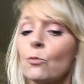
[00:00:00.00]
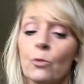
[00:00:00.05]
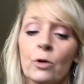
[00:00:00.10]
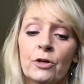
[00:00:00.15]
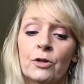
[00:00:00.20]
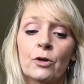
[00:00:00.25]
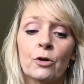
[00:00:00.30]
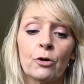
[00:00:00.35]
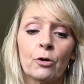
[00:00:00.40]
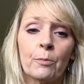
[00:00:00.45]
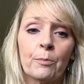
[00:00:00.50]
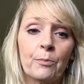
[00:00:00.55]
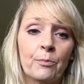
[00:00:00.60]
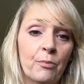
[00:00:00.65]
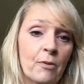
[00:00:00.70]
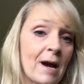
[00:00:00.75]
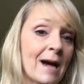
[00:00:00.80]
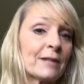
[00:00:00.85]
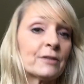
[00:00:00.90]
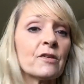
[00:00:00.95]
when you're
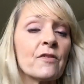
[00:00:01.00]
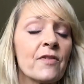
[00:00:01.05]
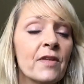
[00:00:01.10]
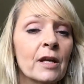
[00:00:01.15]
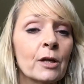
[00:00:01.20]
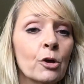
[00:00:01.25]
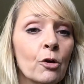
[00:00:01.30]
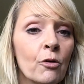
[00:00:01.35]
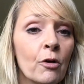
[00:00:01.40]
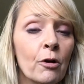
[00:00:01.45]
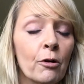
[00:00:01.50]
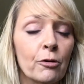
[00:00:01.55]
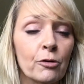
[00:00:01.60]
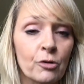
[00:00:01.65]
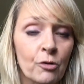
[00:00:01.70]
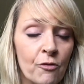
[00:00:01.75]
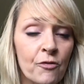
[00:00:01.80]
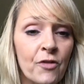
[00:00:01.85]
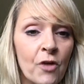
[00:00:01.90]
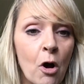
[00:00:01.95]
practicing
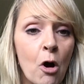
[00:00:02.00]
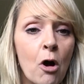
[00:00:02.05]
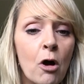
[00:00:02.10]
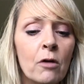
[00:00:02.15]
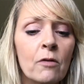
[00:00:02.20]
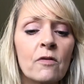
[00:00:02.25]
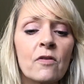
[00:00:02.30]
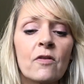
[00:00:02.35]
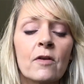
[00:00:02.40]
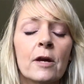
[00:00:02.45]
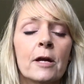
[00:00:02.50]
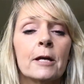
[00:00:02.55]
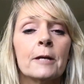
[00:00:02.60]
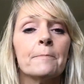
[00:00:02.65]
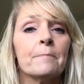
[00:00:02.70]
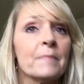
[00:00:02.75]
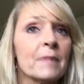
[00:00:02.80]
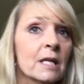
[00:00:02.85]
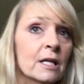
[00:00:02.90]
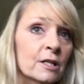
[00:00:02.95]
your songs,
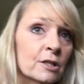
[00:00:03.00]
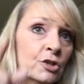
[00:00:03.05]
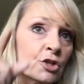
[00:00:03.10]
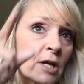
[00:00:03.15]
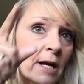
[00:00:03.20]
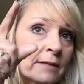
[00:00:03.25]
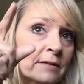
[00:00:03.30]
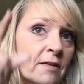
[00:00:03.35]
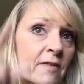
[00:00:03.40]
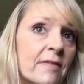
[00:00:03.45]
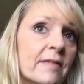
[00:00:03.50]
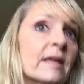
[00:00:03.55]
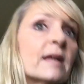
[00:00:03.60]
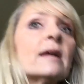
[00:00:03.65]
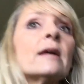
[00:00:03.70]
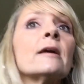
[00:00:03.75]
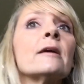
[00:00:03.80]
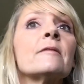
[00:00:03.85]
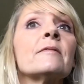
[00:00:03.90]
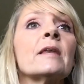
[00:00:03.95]
check to
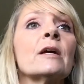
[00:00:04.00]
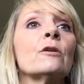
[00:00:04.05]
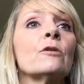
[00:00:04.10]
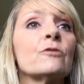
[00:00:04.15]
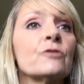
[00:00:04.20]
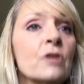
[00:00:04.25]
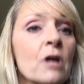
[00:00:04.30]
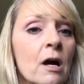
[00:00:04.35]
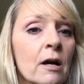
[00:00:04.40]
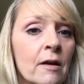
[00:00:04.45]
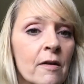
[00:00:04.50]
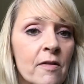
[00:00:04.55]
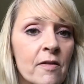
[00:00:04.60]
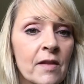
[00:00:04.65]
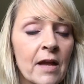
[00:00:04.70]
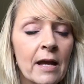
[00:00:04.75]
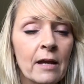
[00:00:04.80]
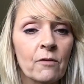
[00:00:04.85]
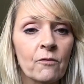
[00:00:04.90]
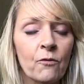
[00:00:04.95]
see that your tongue is
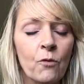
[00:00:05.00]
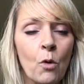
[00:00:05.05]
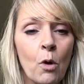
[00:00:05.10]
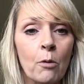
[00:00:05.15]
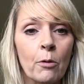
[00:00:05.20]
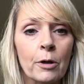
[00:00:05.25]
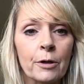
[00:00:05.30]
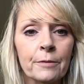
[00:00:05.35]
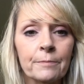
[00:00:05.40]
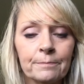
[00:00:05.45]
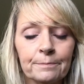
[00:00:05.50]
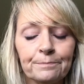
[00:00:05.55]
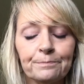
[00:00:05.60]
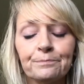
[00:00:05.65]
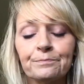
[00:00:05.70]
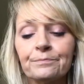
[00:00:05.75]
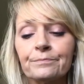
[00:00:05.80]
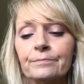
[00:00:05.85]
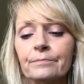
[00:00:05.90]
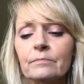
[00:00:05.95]
staying forward.
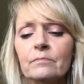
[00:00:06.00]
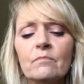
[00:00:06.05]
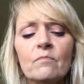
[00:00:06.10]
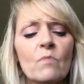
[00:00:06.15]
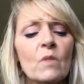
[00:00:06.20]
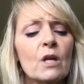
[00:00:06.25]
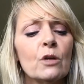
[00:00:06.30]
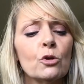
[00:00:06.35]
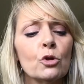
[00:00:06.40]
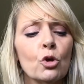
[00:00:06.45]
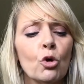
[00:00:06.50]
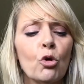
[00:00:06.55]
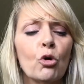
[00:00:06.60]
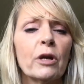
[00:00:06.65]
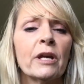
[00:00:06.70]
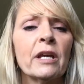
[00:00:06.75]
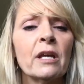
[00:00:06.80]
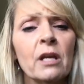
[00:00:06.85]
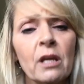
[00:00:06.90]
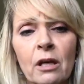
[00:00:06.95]

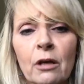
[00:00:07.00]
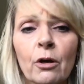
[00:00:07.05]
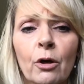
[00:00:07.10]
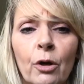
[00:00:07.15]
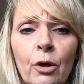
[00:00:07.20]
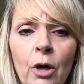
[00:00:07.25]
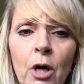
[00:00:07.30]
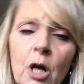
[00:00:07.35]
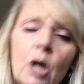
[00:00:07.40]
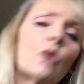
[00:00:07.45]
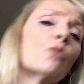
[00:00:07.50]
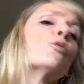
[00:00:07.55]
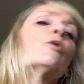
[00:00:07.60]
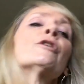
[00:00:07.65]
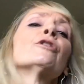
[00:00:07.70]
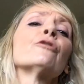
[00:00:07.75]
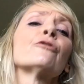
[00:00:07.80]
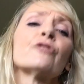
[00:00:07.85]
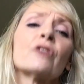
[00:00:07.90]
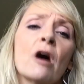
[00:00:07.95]
You'll hear
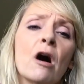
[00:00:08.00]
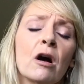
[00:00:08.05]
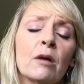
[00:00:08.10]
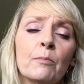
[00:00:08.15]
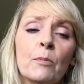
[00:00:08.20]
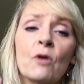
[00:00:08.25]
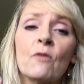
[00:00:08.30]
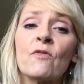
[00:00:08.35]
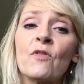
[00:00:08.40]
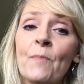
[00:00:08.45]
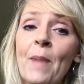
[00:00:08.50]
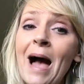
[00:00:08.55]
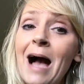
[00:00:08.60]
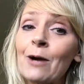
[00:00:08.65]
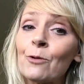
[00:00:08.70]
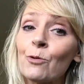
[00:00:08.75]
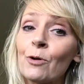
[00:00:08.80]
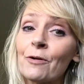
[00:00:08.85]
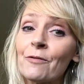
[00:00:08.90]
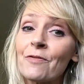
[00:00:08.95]
when your tongue moves
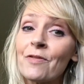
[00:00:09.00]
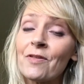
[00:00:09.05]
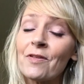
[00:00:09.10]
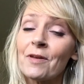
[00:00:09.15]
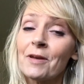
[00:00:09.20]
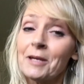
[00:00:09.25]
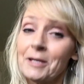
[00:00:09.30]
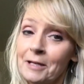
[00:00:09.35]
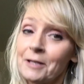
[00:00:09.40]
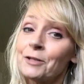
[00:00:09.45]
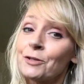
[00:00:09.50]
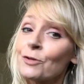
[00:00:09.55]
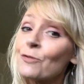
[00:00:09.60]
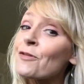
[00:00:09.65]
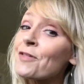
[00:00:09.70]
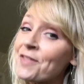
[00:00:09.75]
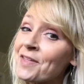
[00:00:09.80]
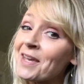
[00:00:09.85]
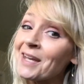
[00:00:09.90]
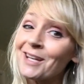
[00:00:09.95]
backwards.
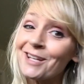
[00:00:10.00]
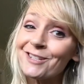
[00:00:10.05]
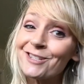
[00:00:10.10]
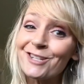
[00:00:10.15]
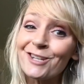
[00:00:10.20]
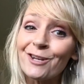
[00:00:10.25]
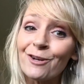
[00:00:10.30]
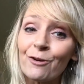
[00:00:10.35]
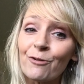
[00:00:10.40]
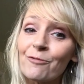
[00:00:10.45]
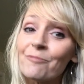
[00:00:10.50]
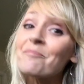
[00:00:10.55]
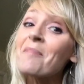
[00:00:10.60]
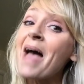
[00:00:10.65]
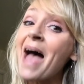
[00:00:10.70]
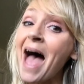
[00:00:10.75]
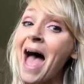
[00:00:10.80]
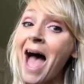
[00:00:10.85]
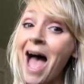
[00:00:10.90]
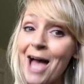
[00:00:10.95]
You'll see it too,
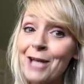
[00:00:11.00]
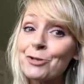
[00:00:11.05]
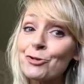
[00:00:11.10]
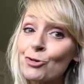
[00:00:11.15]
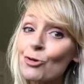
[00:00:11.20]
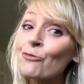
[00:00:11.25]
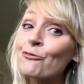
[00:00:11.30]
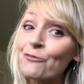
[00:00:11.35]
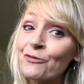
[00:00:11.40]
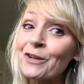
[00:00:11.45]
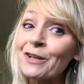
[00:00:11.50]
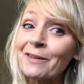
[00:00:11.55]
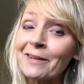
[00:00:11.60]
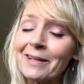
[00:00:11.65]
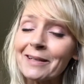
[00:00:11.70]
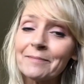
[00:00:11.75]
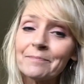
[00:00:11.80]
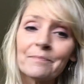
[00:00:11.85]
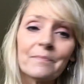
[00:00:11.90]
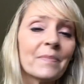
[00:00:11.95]
and you'll feel
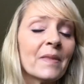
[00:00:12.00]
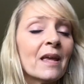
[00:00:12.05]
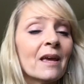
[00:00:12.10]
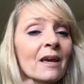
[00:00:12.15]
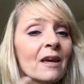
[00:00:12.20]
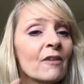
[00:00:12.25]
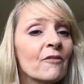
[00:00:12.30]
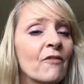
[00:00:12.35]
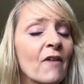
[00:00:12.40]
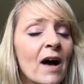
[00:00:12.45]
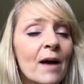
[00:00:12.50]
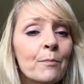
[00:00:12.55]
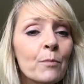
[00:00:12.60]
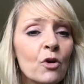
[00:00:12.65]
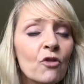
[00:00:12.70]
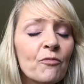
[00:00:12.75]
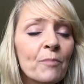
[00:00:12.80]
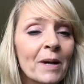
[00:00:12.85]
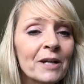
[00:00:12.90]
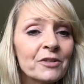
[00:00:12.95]
it. If I
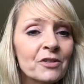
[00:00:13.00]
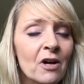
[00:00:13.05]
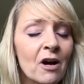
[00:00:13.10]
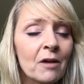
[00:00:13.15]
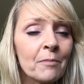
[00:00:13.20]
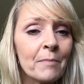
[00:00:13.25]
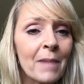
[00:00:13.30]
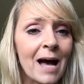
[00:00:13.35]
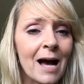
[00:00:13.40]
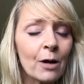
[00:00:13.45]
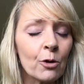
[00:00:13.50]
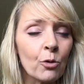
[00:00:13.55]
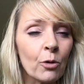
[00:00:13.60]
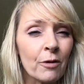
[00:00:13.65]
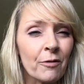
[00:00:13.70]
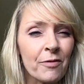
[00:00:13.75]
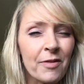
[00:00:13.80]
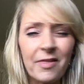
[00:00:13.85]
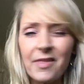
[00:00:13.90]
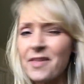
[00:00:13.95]
move my tongue
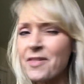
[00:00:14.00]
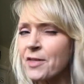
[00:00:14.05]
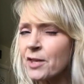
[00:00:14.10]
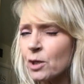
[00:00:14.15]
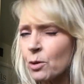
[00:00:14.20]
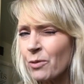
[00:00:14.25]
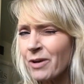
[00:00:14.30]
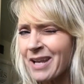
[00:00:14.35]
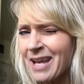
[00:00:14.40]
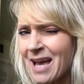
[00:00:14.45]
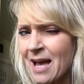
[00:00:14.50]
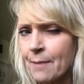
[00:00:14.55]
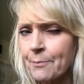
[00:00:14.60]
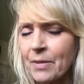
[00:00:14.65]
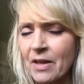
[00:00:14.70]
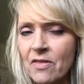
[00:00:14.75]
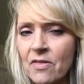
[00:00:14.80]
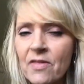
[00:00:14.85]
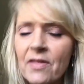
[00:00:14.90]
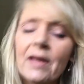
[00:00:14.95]
backwards, listen to what
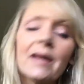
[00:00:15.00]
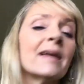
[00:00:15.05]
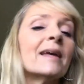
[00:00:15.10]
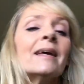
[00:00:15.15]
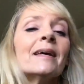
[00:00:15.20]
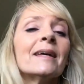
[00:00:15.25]
happens.